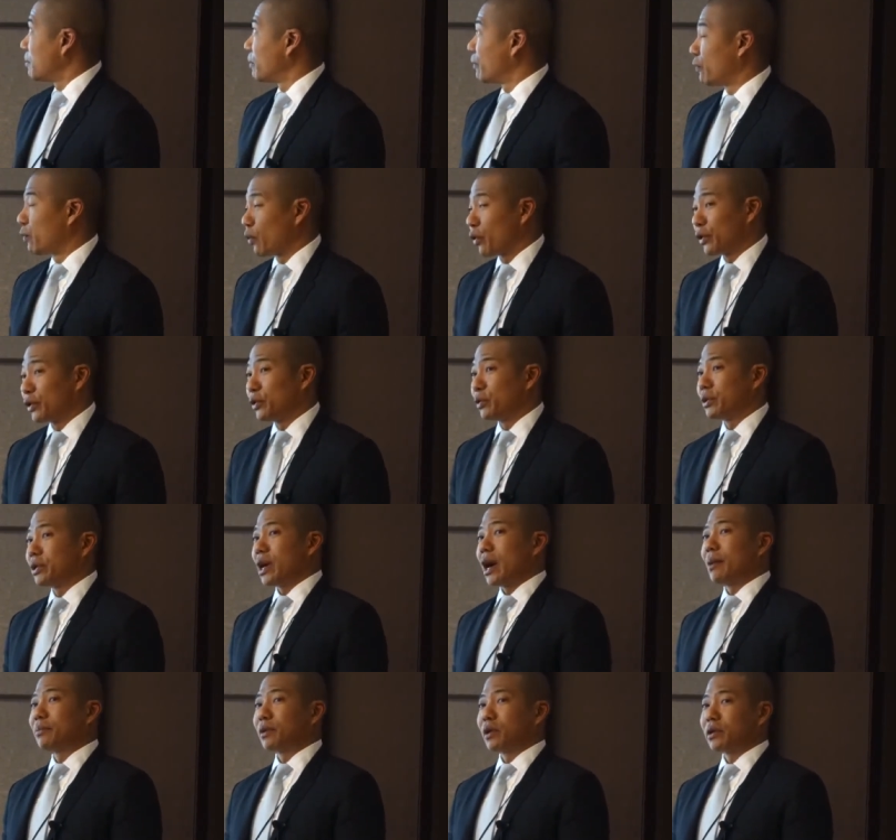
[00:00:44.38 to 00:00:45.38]
before you
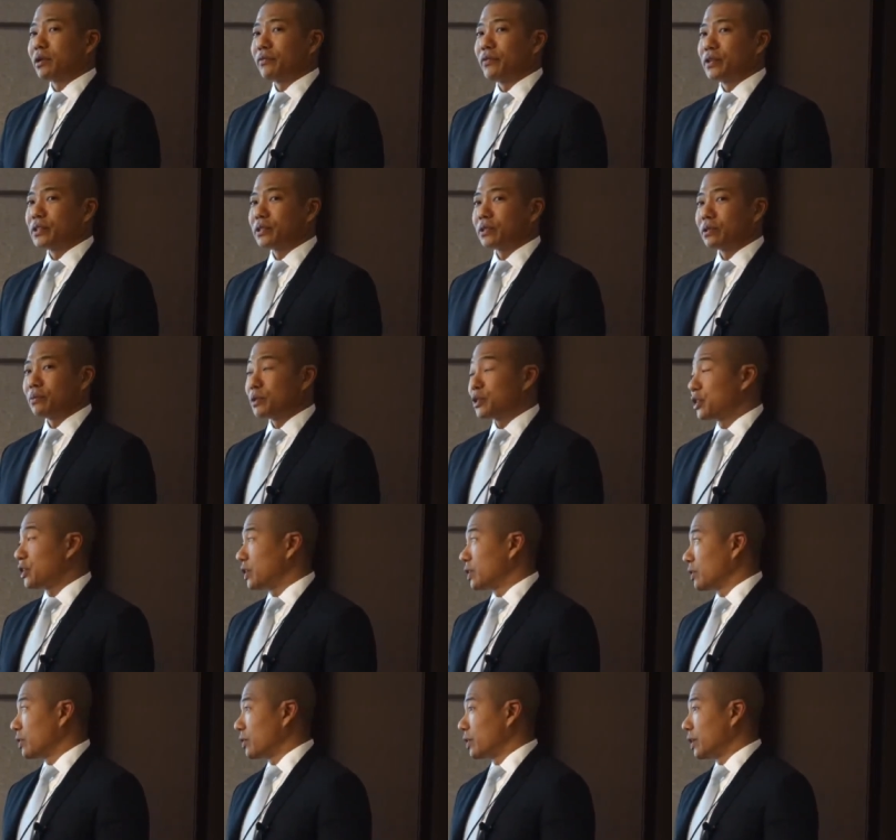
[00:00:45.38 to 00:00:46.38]
adopt artificial and
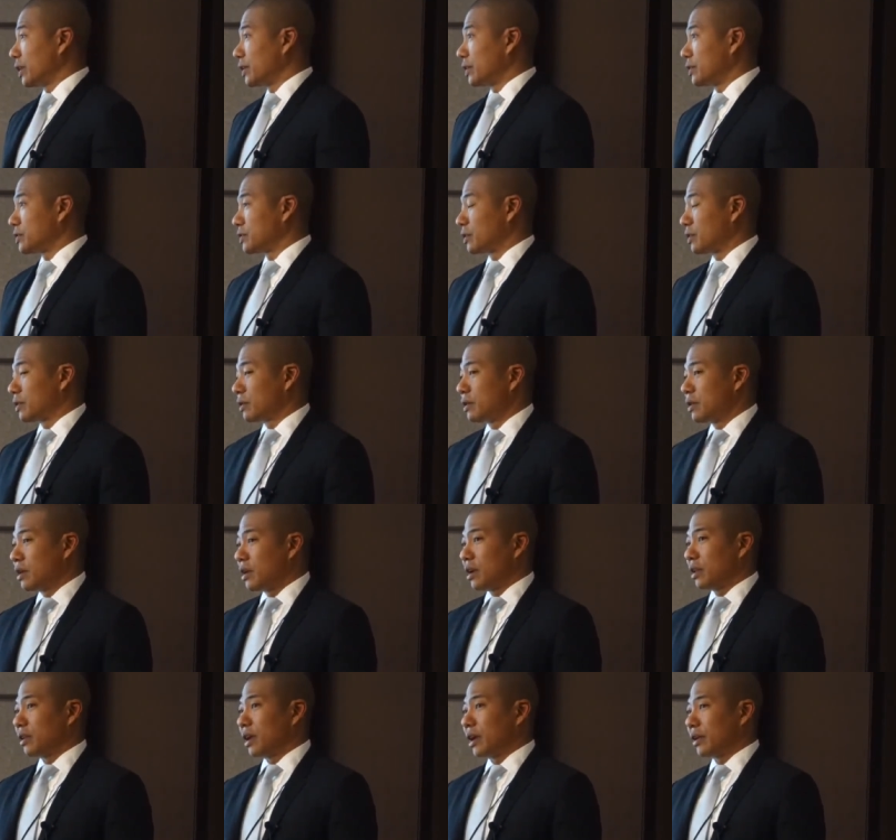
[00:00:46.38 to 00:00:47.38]
machine learning. And these are
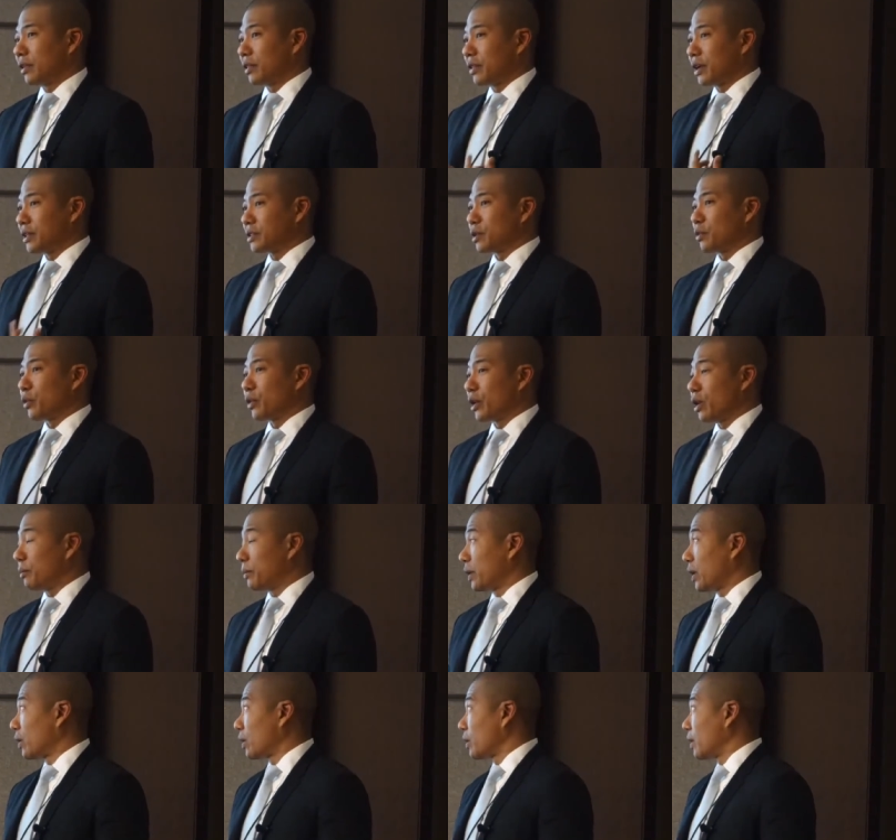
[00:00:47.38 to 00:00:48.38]
a lot of the things that we're
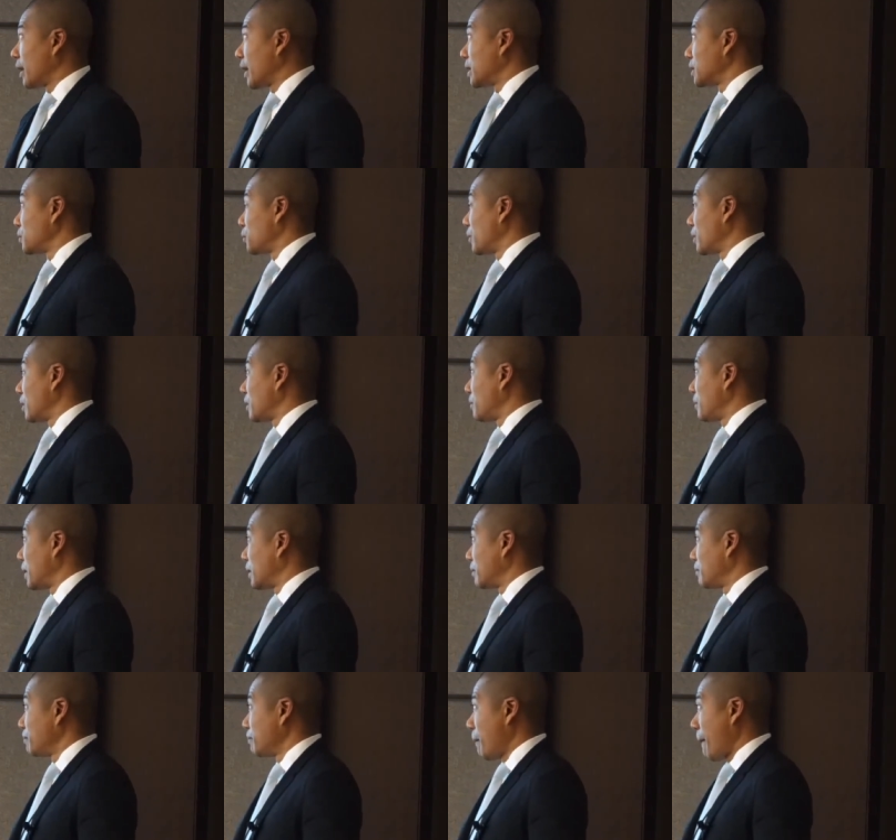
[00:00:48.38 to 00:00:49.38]
helping our clients with.
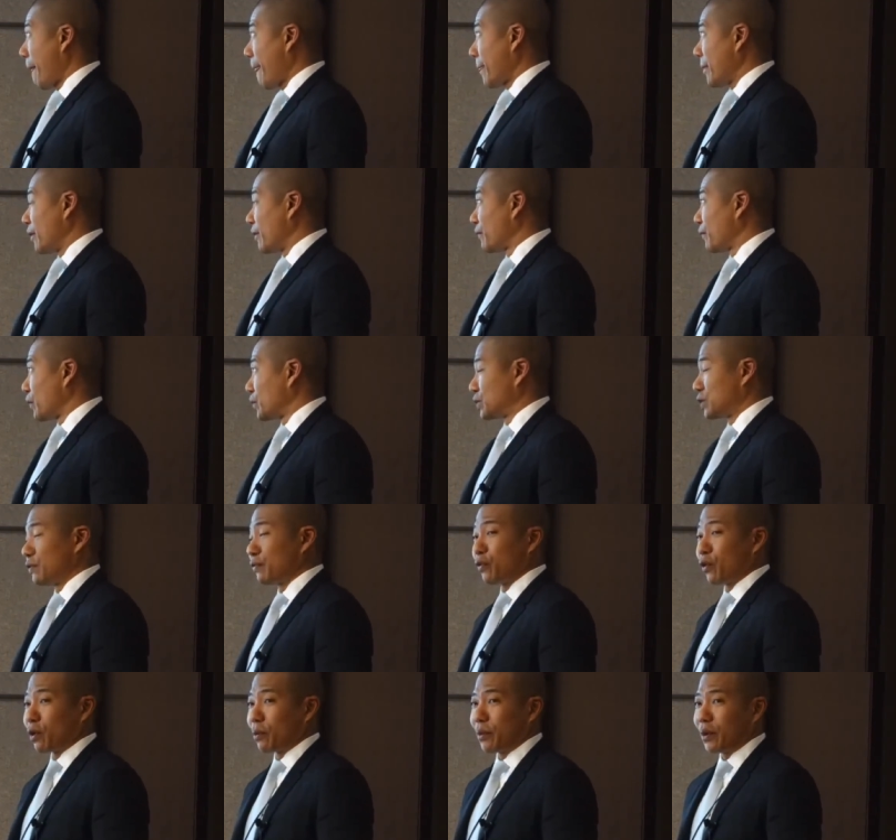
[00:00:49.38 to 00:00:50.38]
But first
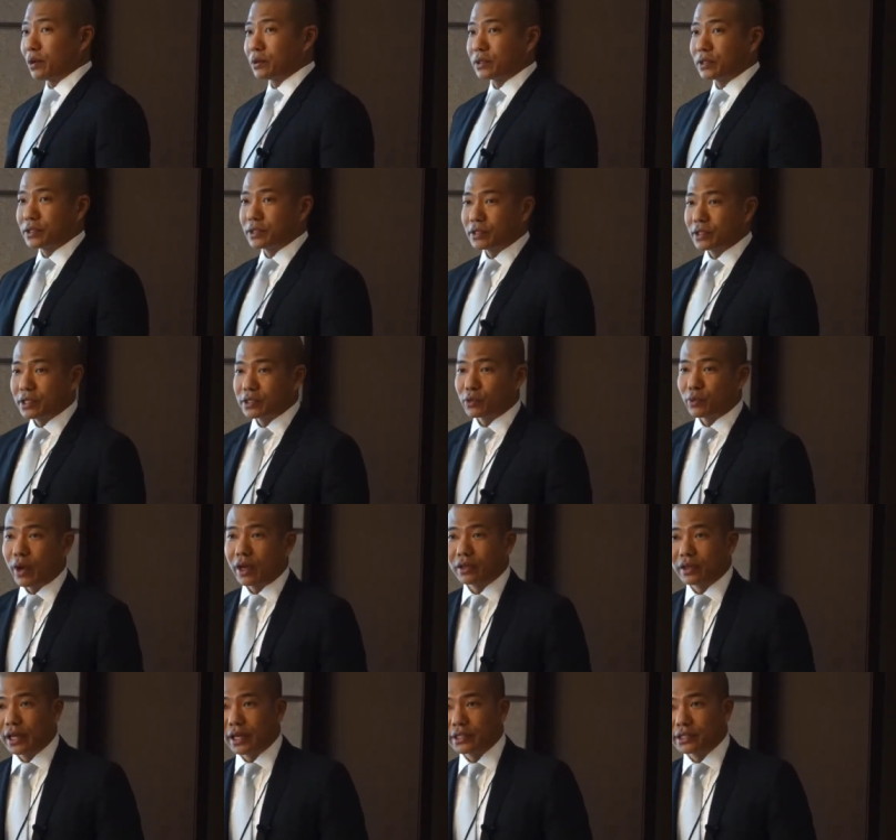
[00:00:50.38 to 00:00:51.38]
and foremost is
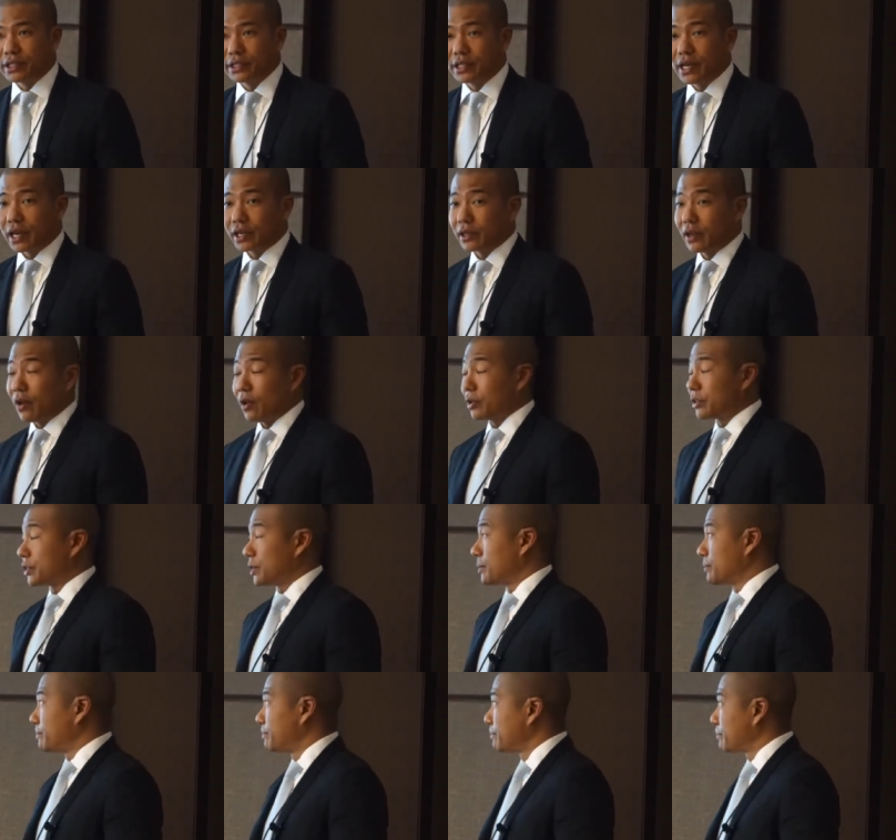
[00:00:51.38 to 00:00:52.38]
around legacy
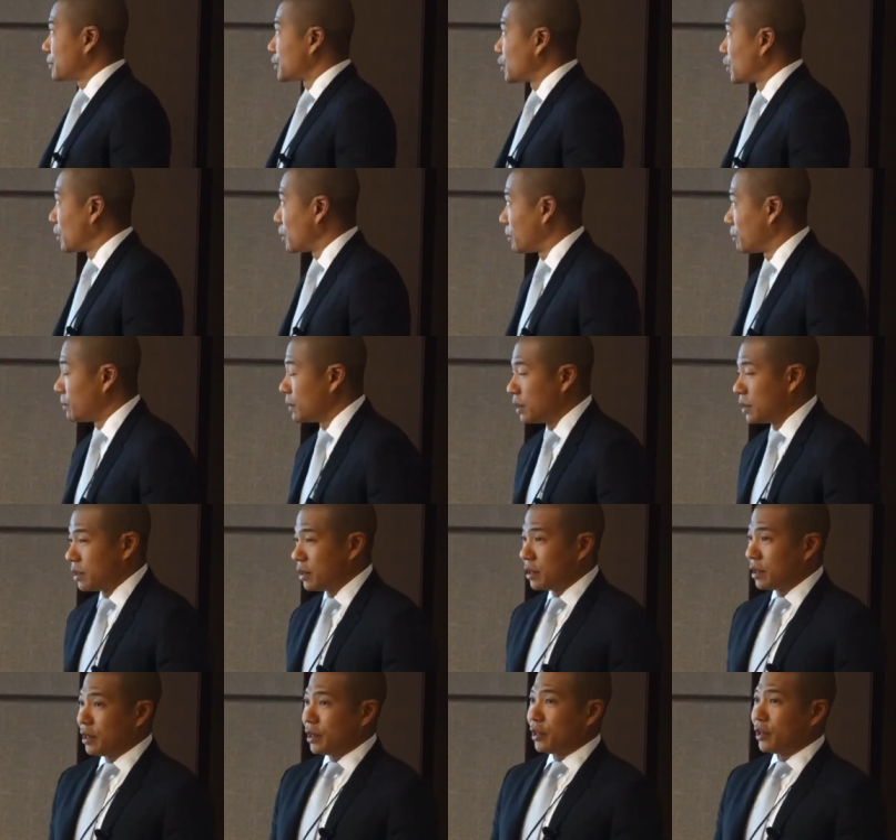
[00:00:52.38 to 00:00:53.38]
technology. So
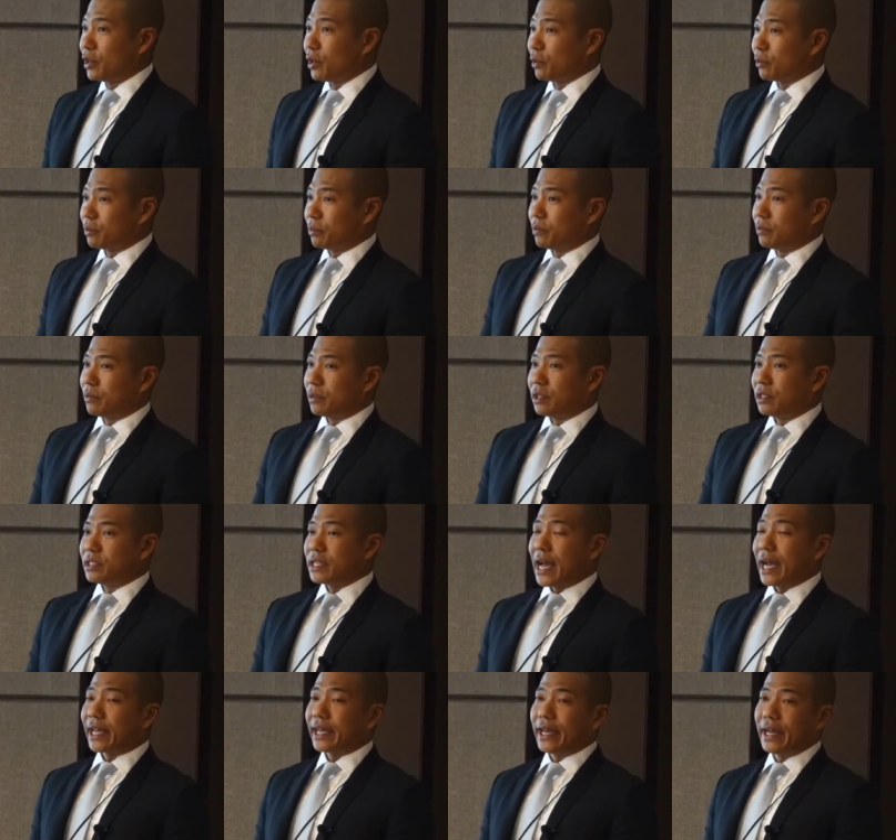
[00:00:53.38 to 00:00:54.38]
the
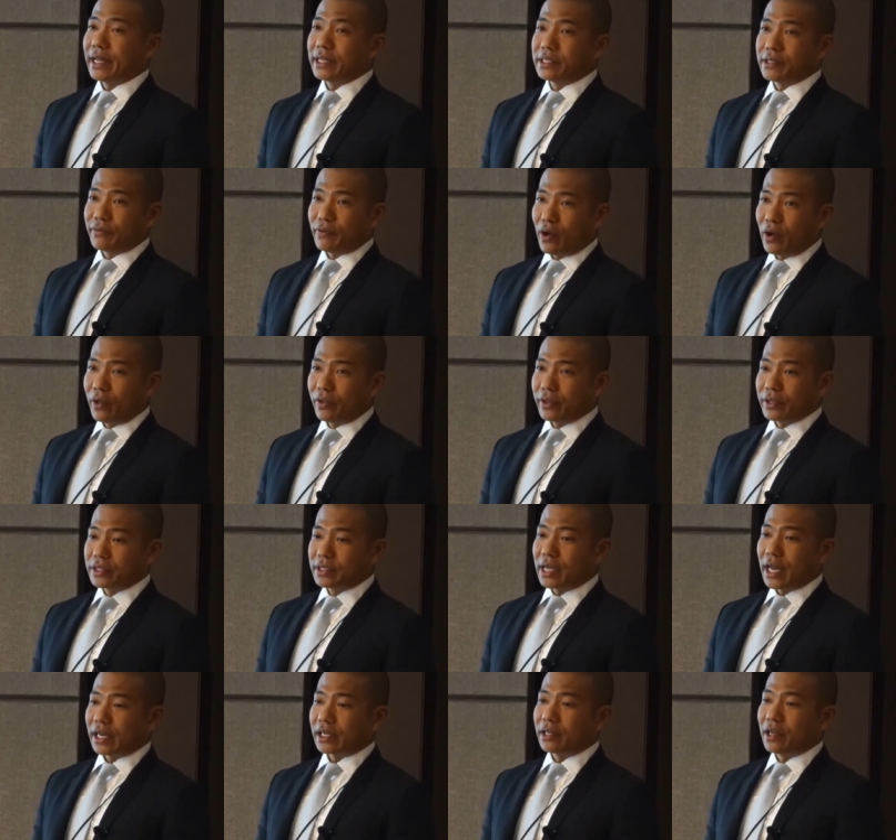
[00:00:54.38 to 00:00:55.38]
decades of all
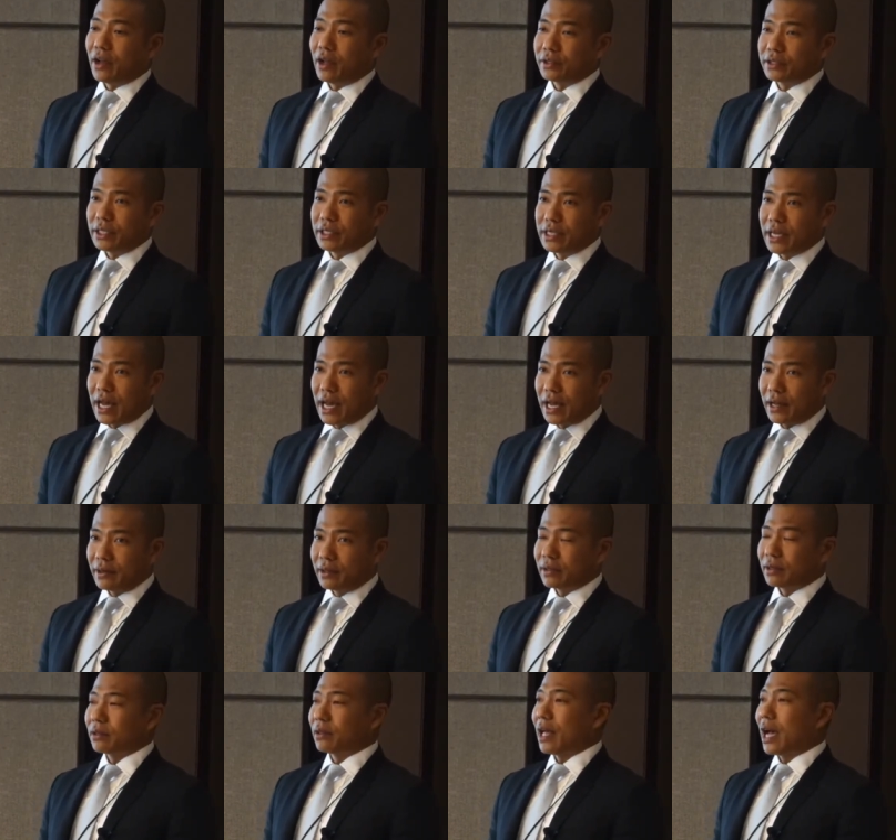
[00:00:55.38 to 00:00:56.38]
this technology
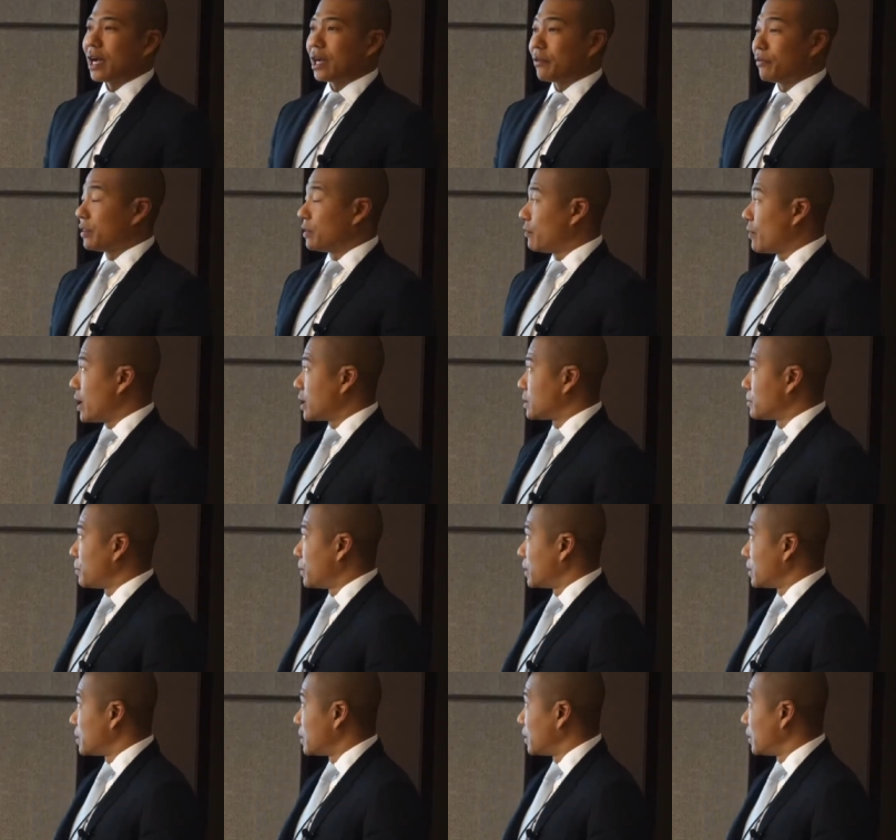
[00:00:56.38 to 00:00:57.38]
debt, lack of
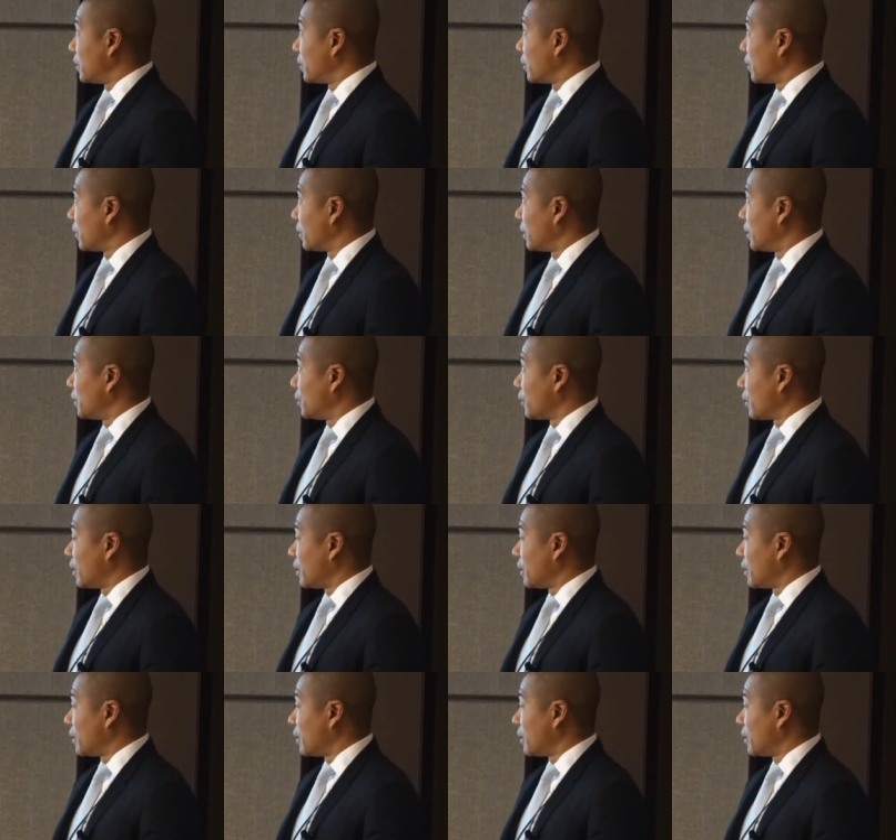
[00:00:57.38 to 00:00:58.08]
investment in your